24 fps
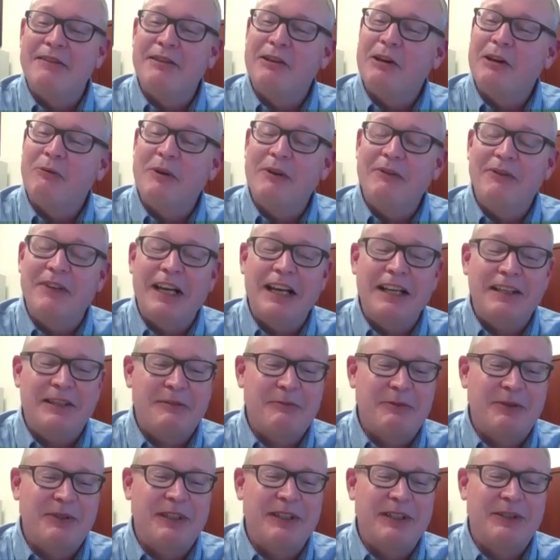There, we've got
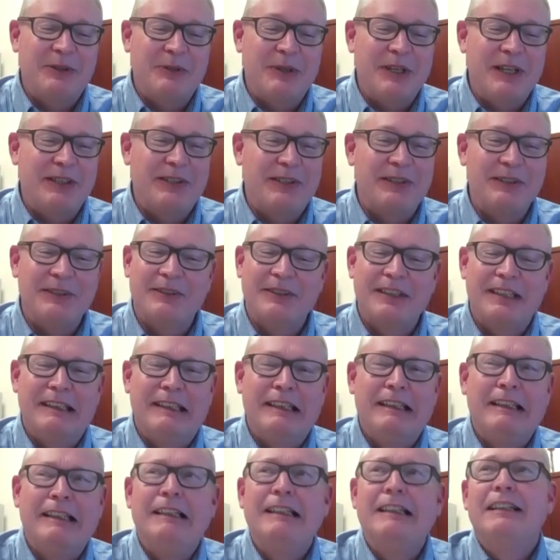some situations.
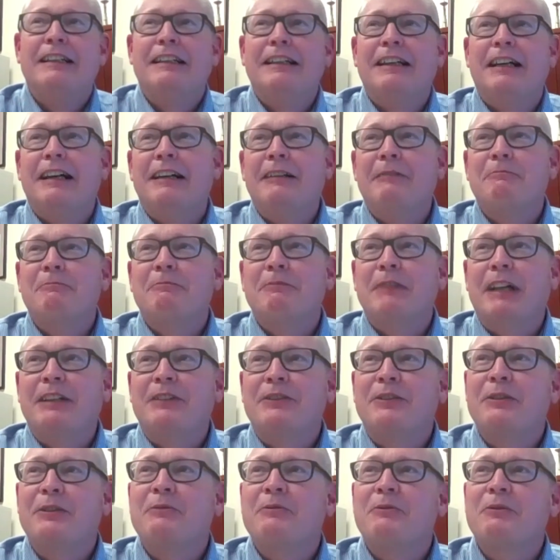I'll, I
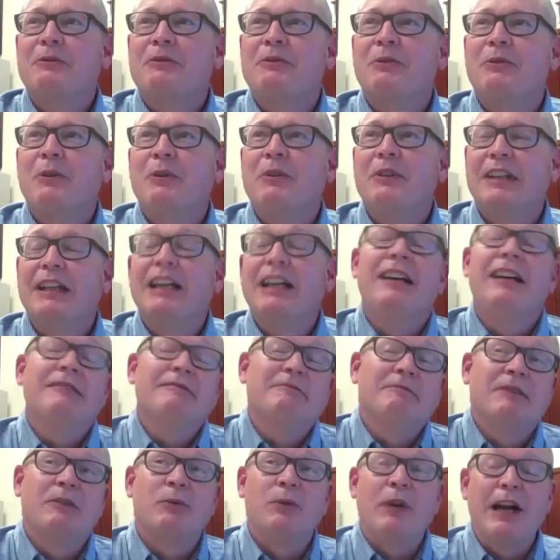shouldn't quote, yeah,
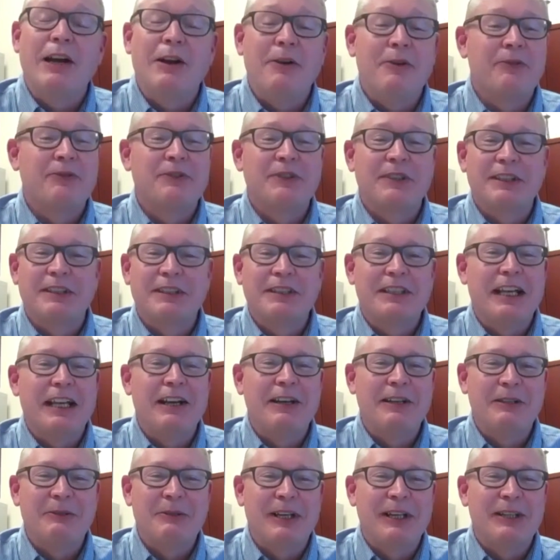Ralph's
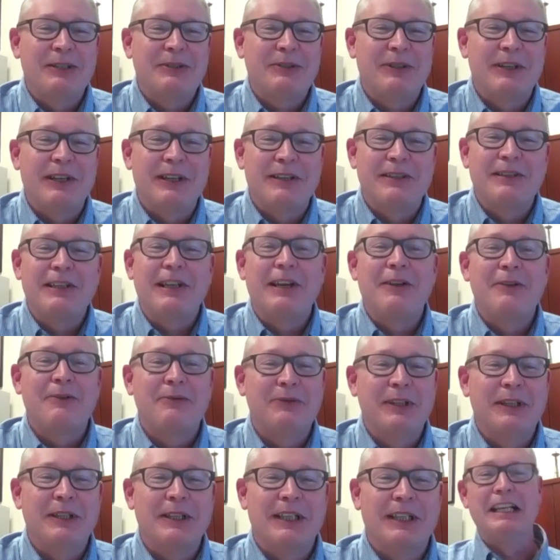Italian restaurant, South
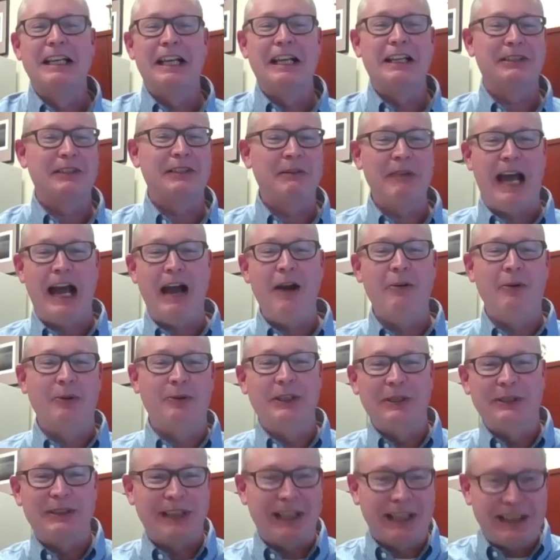Philly. It's a house.
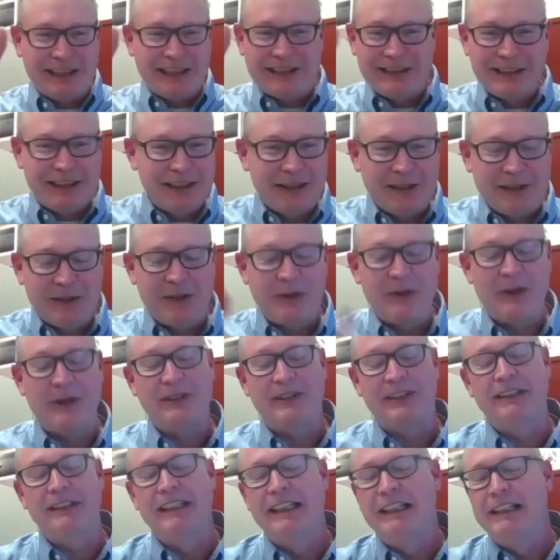It's got these little
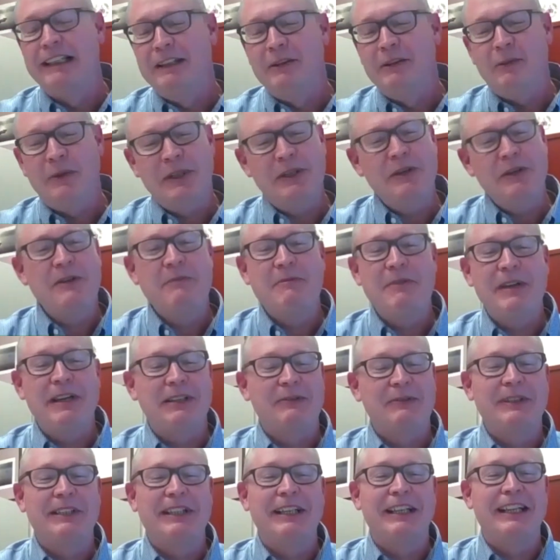doors, and we do the
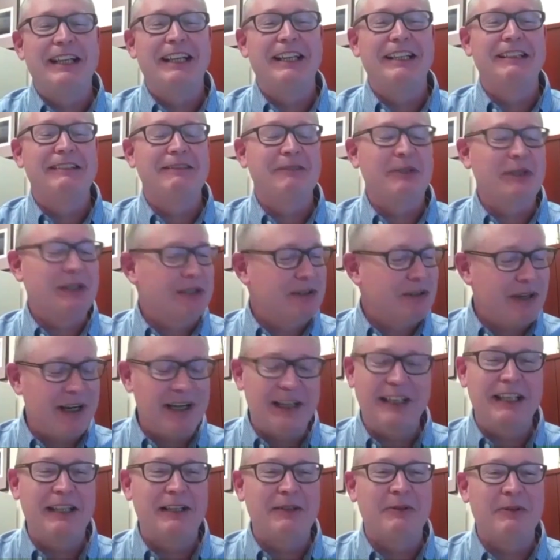best we can. We try
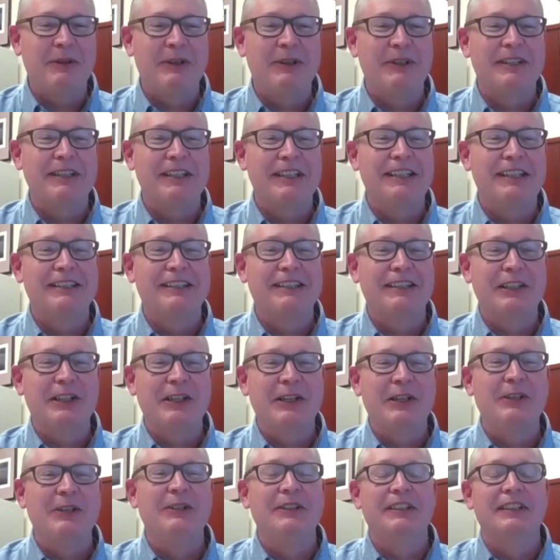to get it where it needs to
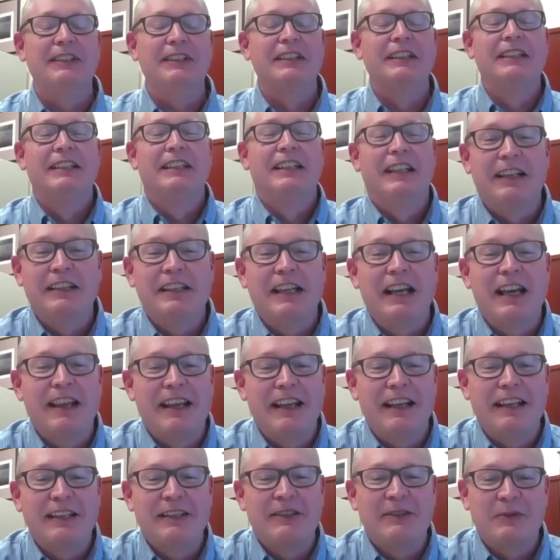go. And uh, yeah,
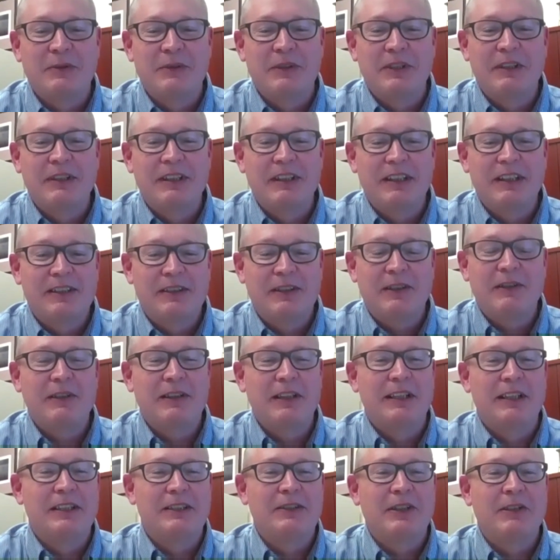that is
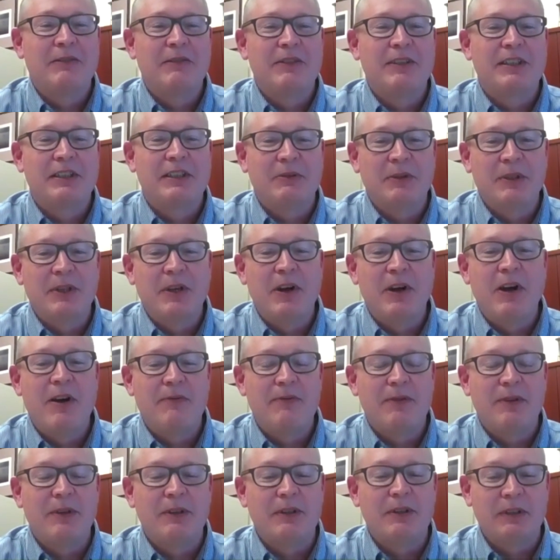certainly a service that we
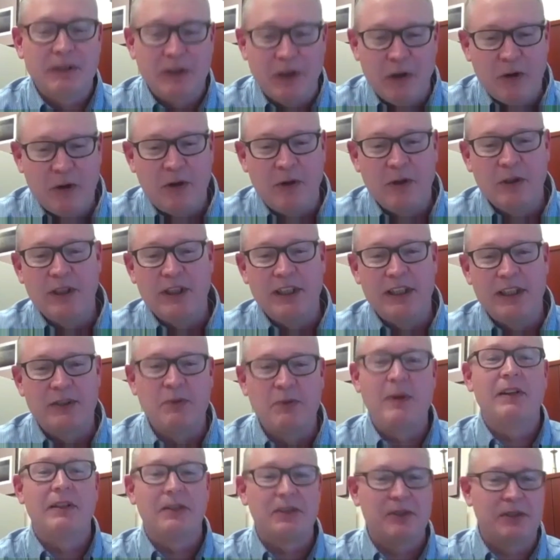offer locally as
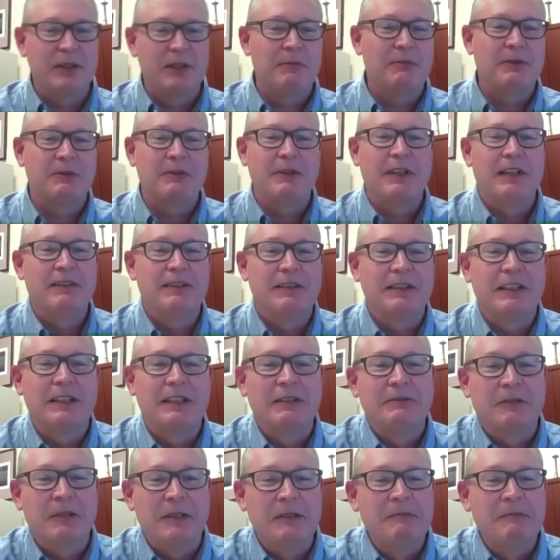well as shipped around the country.